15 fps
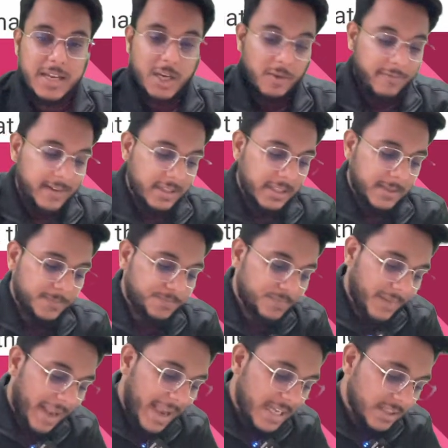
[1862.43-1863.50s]
Now, further,
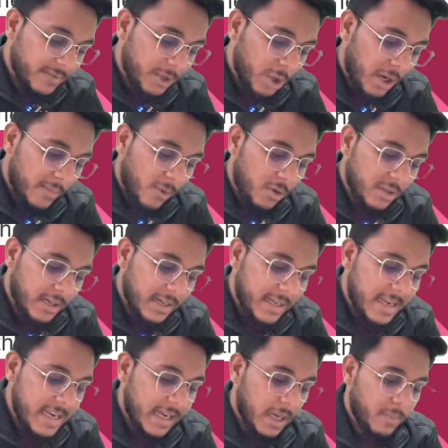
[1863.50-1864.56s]
as we talk about the
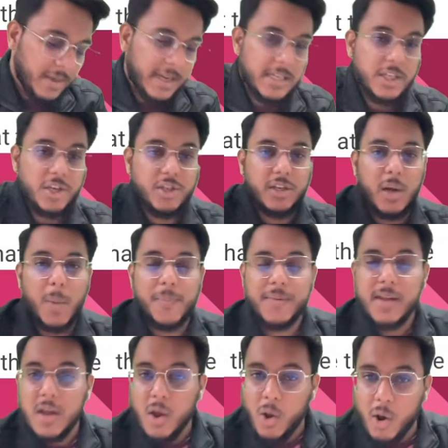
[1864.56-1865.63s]
decarbonization,
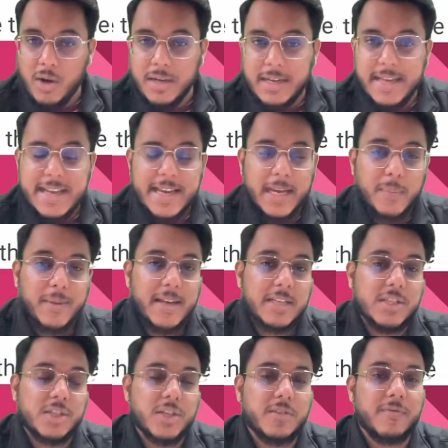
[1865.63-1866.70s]
on
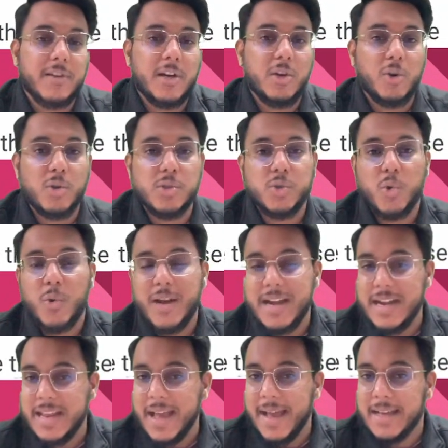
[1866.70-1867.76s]
decarbonization front also,
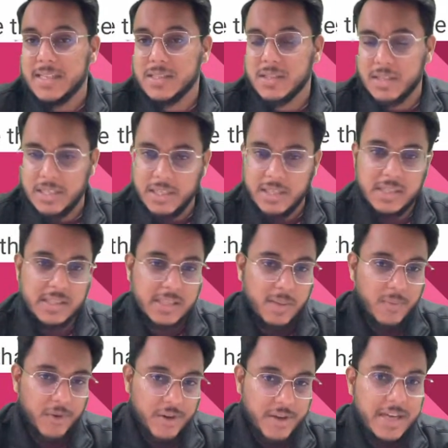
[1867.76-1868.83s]
India has done
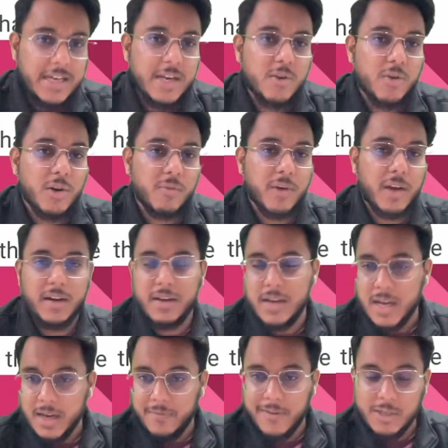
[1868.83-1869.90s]
some really good work.
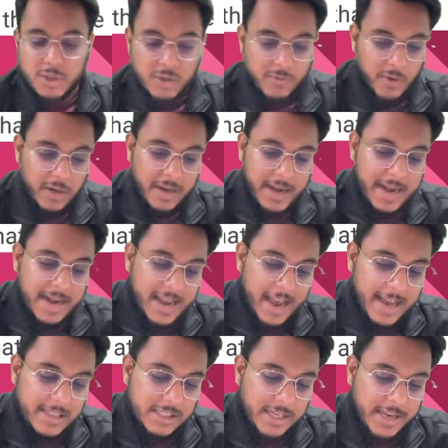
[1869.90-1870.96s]
First of all, India
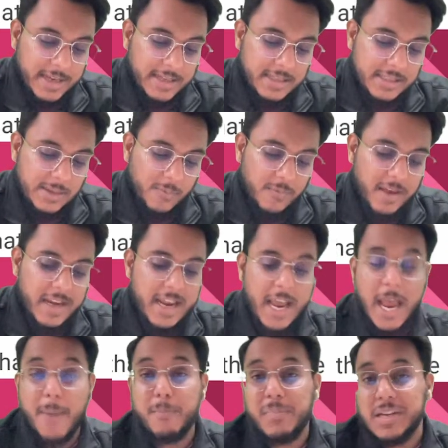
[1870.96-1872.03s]
has taken some very
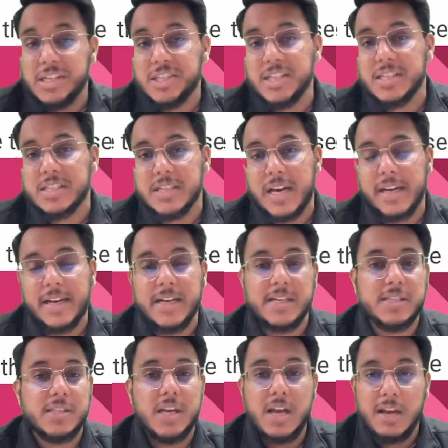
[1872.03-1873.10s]
ambitious
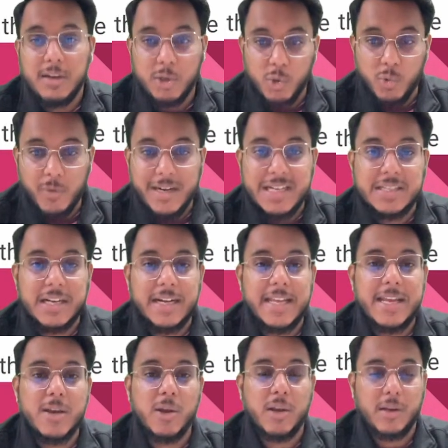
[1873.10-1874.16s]
targets towards the
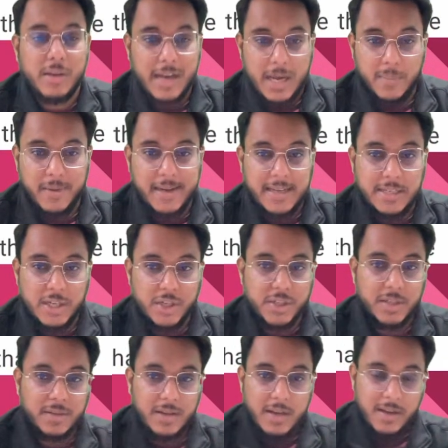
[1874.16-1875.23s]

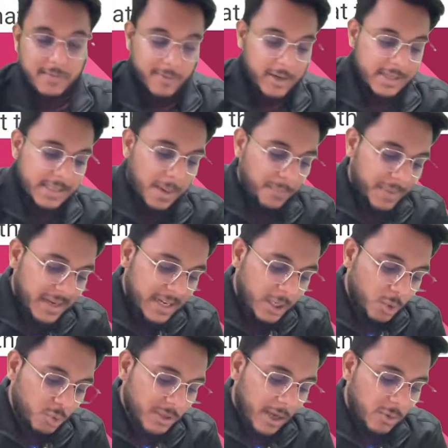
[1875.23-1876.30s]
decarbonization. For example, in
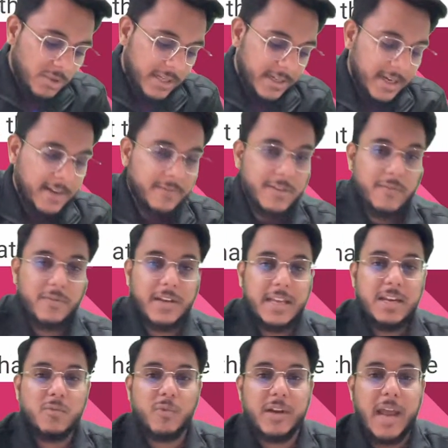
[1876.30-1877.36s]

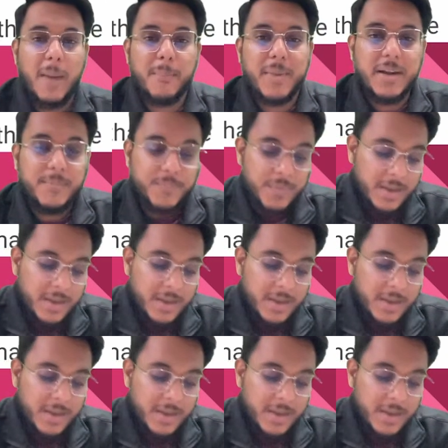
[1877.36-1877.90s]
2015, what happened?